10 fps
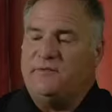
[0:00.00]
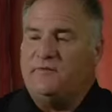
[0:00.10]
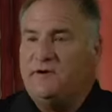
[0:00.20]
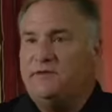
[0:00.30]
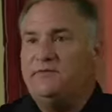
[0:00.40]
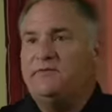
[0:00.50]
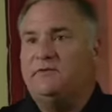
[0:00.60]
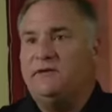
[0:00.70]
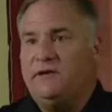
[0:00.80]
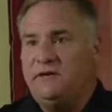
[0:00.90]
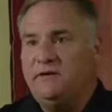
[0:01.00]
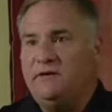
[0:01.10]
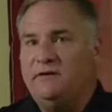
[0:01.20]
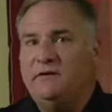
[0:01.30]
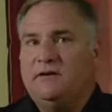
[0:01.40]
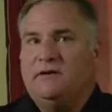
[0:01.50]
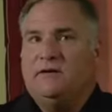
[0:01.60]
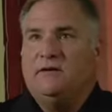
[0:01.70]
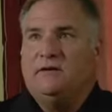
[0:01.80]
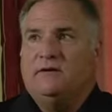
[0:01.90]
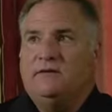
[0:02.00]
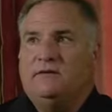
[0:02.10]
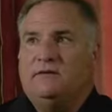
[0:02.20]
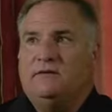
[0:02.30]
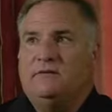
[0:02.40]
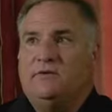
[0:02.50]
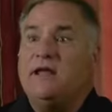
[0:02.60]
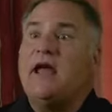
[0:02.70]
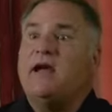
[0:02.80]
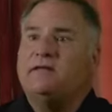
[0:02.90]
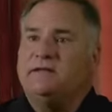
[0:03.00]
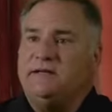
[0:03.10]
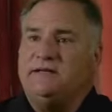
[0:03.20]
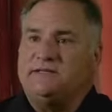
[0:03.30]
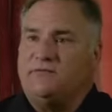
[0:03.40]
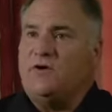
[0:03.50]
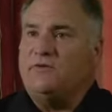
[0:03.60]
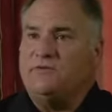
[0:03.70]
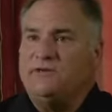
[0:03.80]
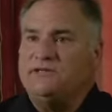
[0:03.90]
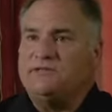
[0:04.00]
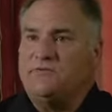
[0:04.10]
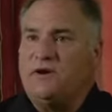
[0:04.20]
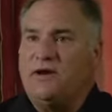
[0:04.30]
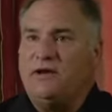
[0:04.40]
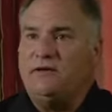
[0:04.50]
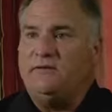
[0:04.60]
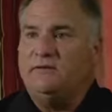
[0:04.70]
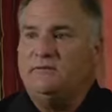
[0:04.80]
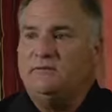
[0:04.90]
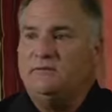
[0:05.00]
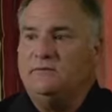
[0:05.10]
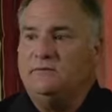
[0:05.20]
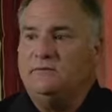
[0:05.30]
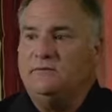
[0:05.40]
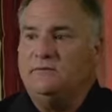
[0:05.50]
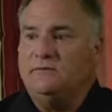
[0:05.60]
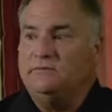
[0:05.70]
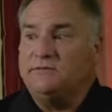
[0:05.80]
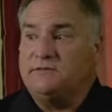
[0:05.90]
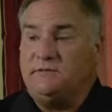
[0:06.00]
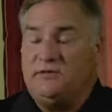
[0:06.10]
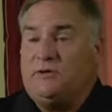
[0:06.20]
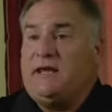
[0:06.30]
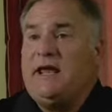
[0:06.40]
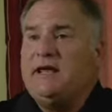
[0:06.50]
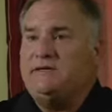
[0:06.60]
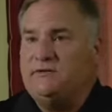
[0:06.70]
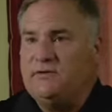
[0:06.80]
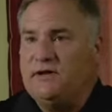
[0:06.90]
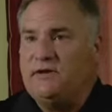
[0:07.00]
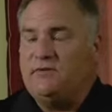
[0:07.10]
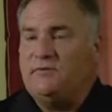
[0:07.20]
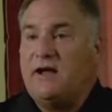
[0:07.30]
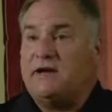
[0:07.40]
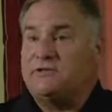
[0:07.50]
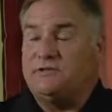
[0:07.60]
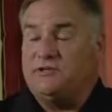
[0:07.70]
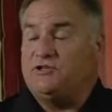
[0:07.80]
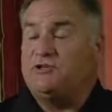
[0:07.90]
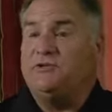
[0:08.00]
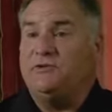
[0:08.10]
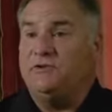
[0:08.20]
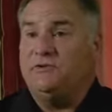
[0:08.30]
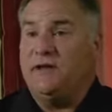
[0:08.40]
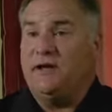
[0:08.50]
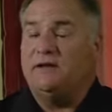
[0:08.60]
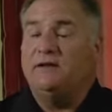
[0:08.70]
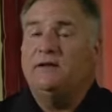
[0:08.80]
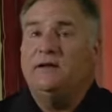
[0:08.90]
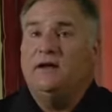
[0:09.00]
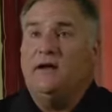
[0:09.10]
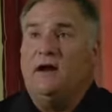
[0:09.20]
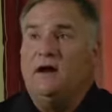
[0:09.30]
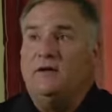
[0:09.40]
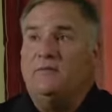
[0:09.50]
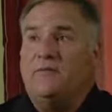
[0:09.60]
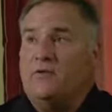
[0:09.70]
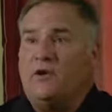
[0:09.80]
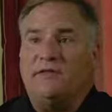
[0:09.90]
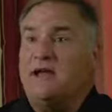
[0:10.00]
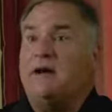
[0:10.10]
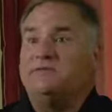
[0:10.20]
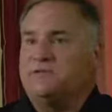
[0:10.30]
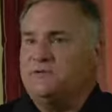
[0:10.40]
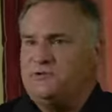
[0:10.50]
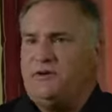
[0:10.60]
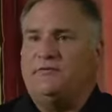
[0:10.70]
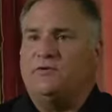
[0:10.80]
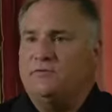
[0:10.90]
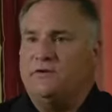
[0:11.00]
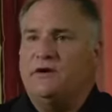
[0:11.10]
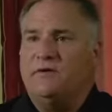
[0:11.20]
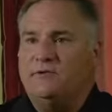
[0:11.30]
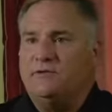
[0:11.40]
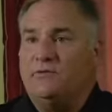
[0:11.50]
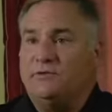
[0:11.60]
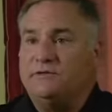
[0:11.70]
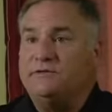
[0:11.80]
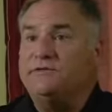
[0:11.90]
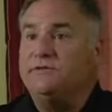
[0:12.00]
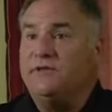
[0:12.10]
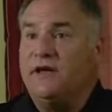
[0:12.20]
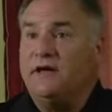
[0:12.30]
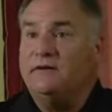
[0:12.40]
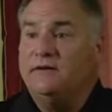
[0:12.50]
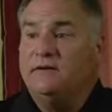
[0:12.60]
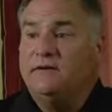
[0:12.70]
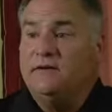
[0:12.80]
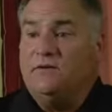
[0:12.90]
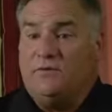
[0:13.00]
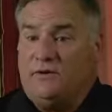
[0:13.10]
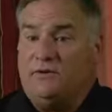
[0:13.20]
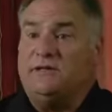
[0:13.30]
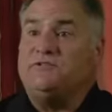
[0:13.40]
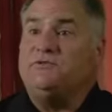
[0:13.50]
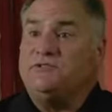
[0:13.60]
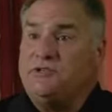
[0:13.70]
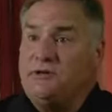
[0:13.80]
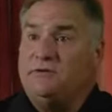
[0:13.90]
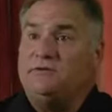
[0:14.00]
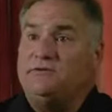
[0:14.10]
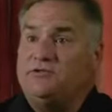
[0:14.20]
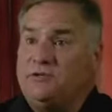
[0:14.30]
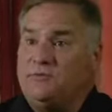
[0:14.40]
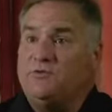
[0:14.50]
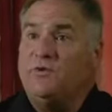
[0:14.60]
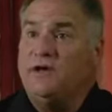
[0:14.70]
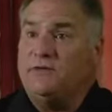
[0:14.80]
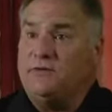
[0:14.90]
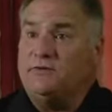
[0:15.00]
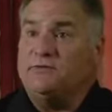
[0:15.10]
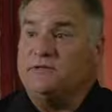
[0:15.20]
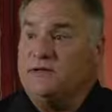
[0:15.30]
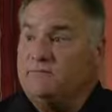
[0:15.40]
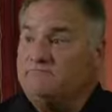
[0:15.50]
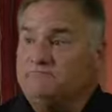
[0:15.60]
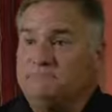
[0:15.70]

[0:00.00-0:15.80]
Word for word: from a month to a year. The realities of all the reasons why you can't do that or rationally you shouldn't do that um, or all the obstacles you'd have to overcome in order to do that you know, as you chi- as you chipped away at those, you're like,